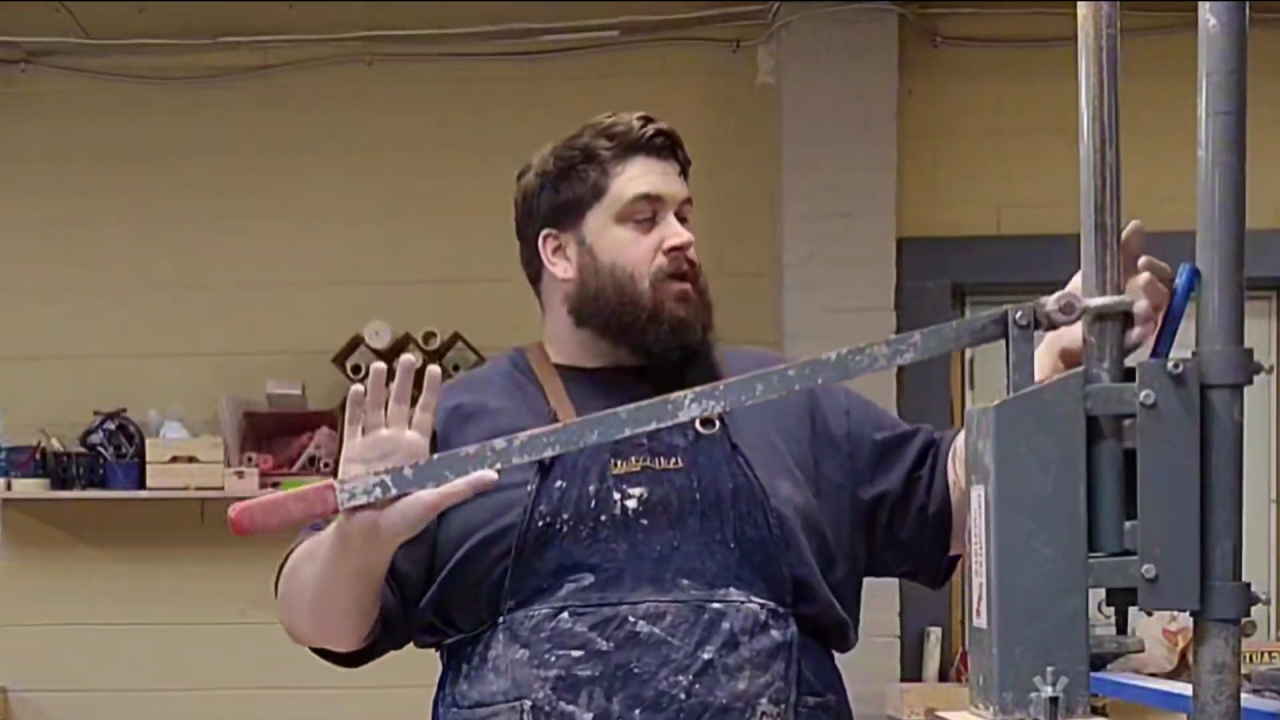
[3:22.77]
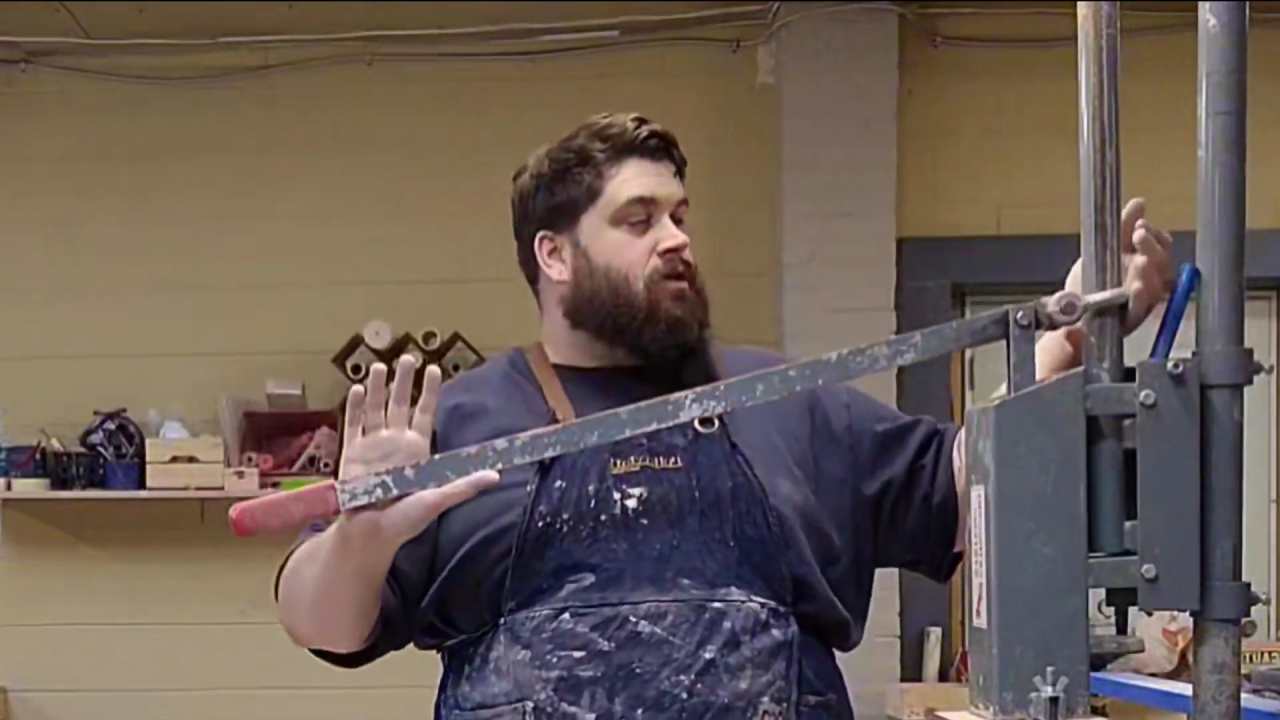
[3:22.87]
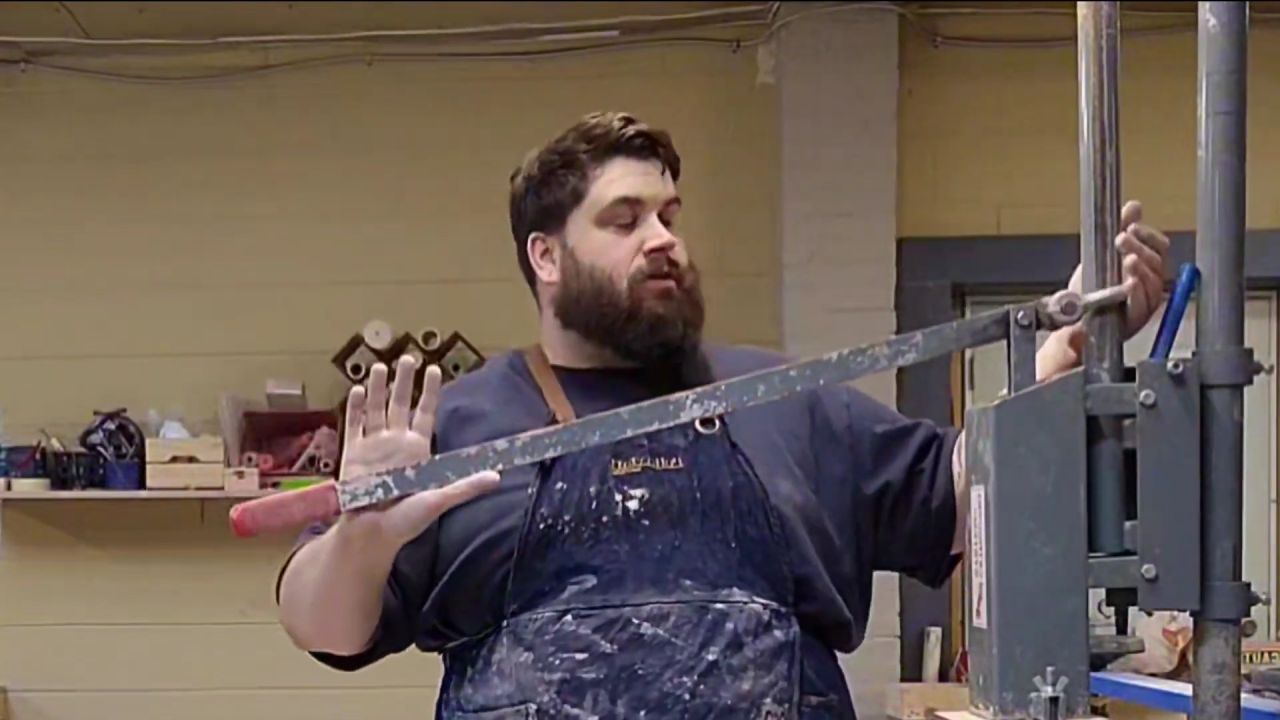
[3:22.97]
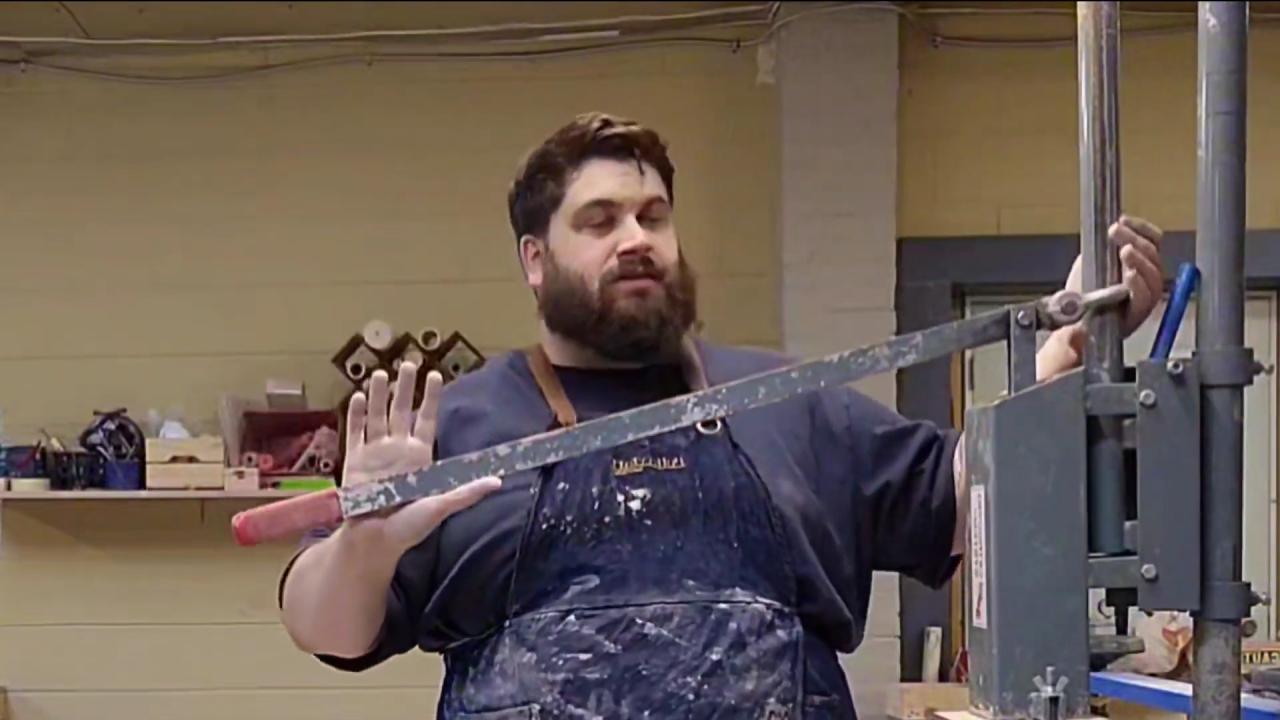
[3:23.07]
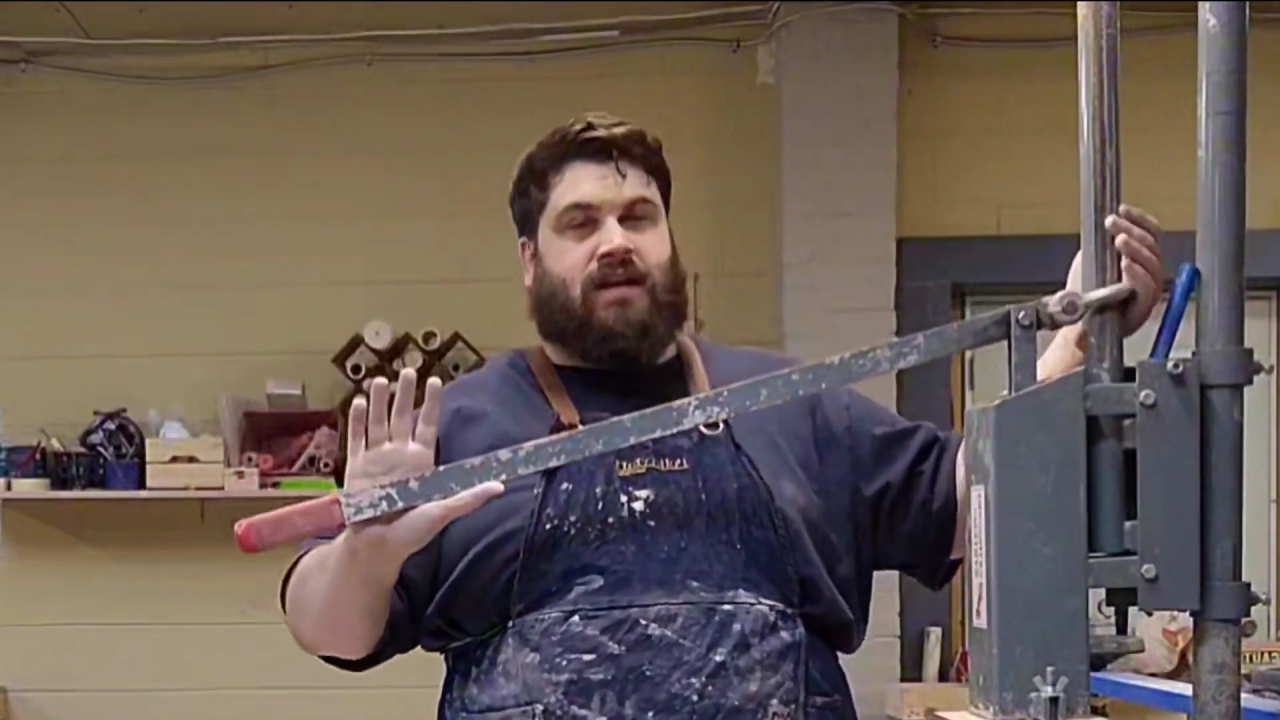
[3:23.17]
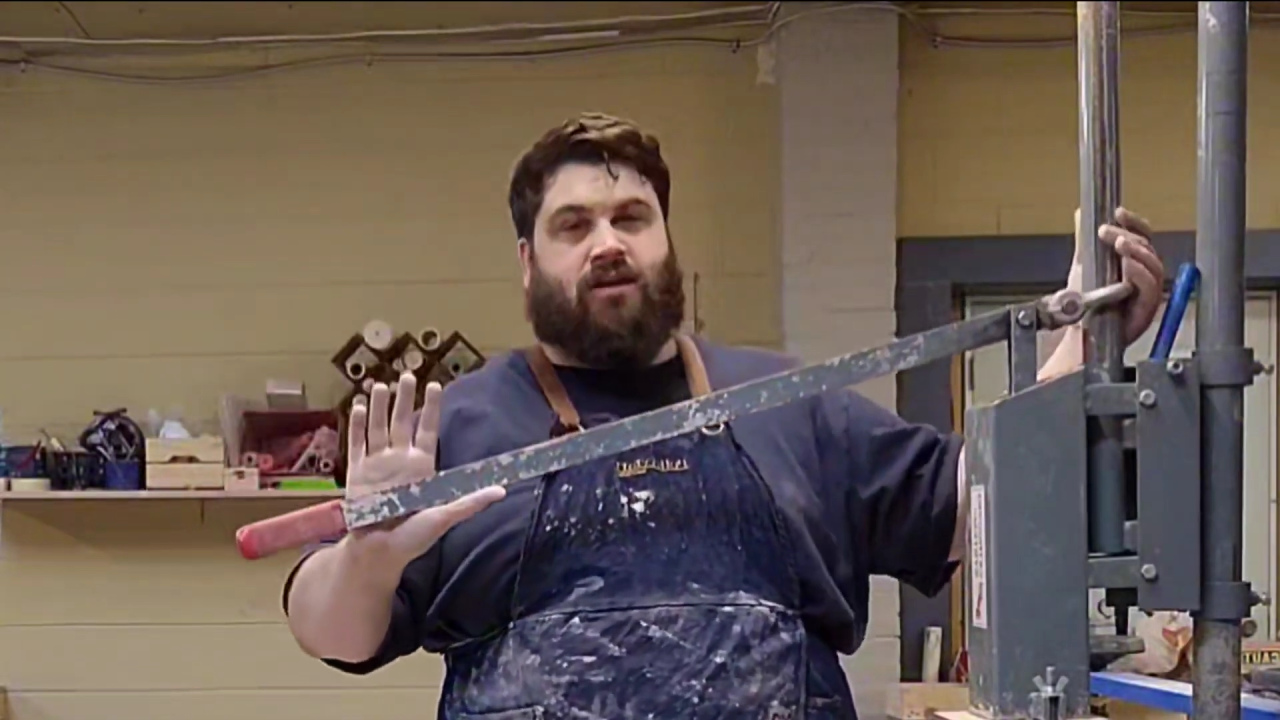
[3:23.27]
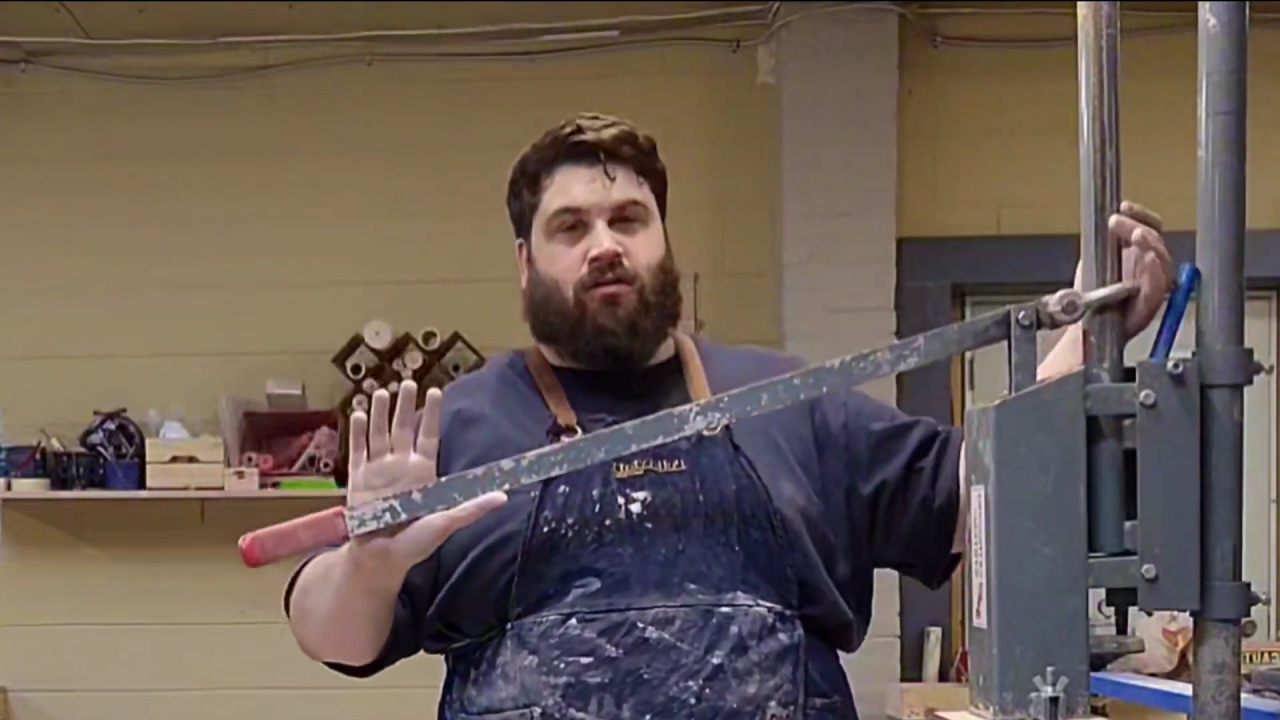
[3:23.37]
You could take